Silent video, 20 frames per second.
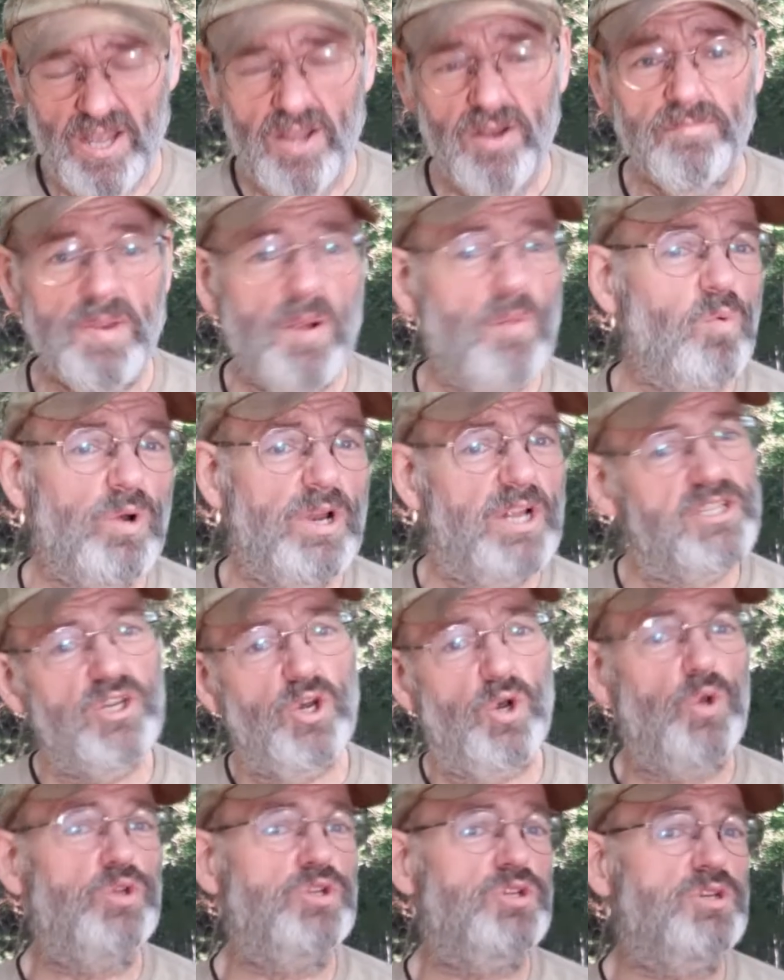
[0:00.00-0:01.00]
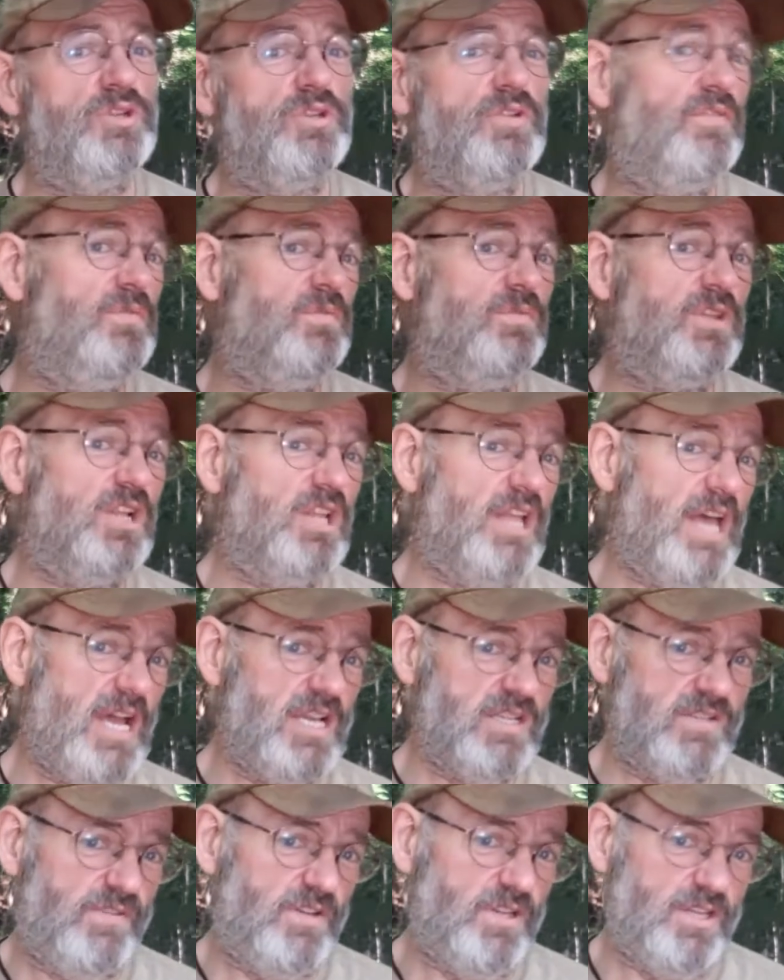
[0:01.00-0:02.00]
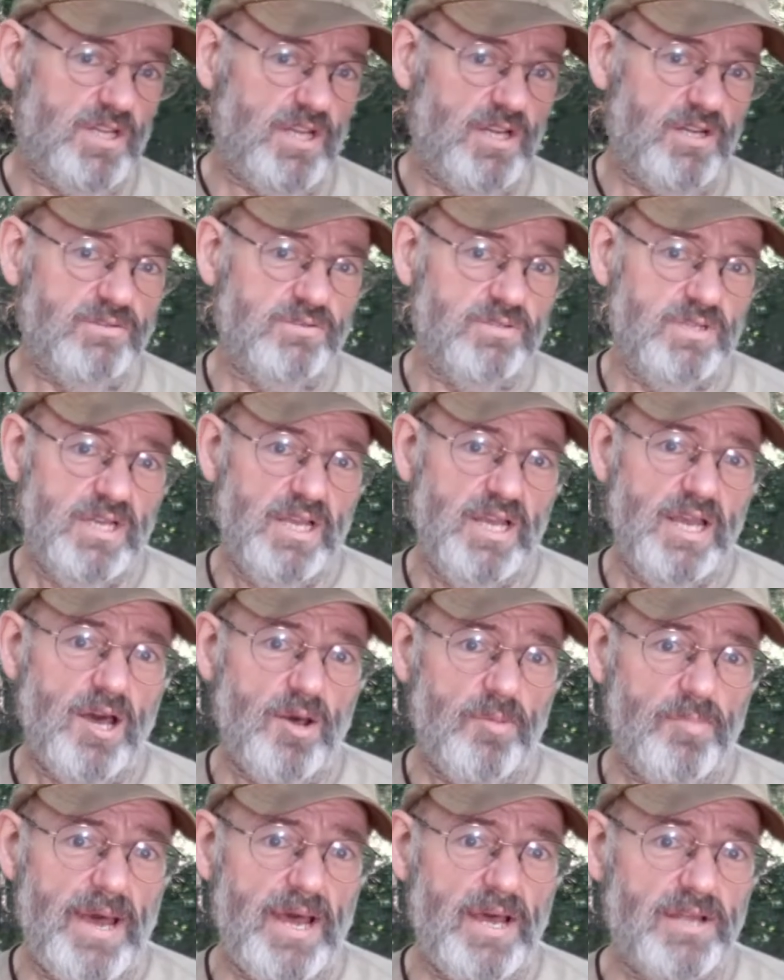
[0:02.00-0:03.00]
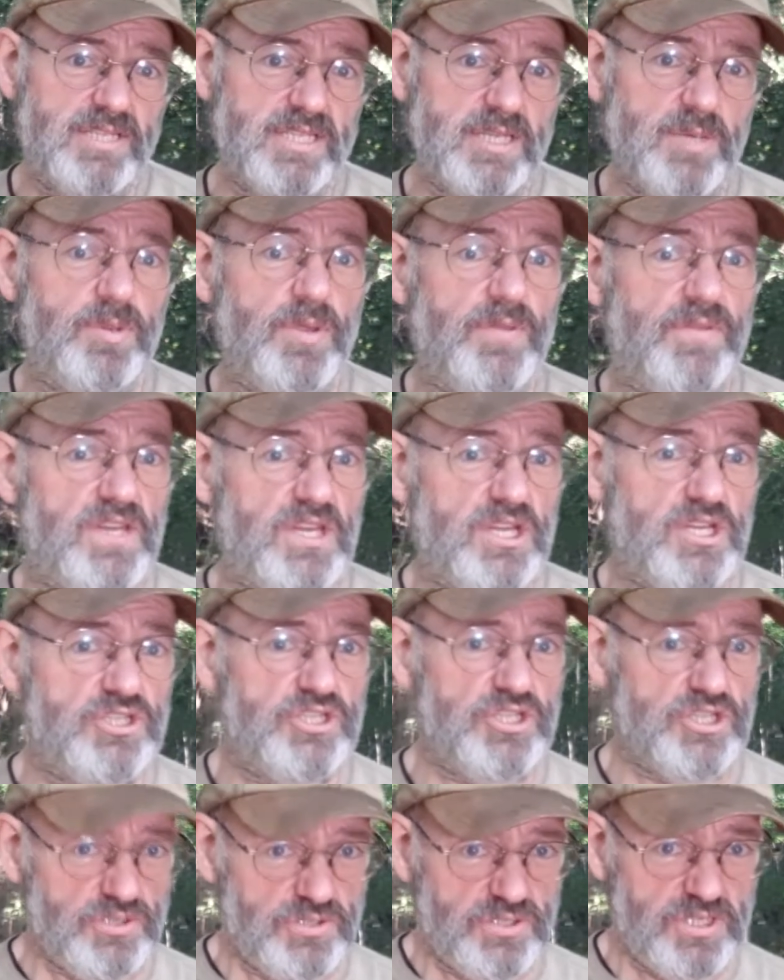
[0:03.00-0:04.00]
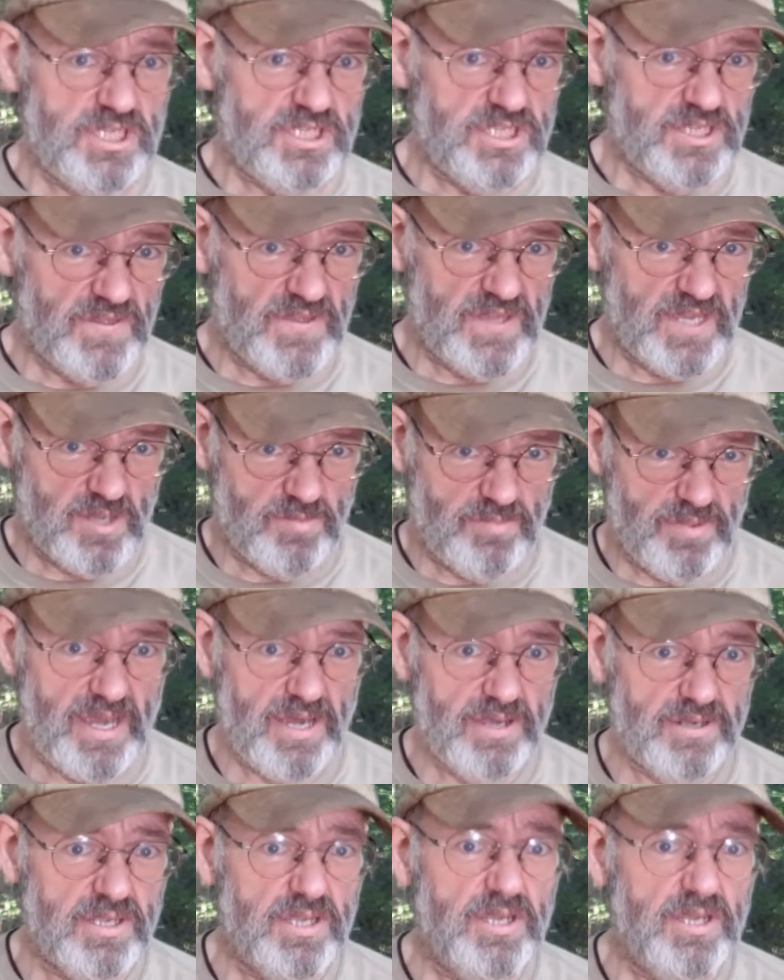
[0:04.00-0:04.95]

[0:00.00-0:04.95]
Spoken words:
Remember what I told you in the last video about some of the things that you need to think about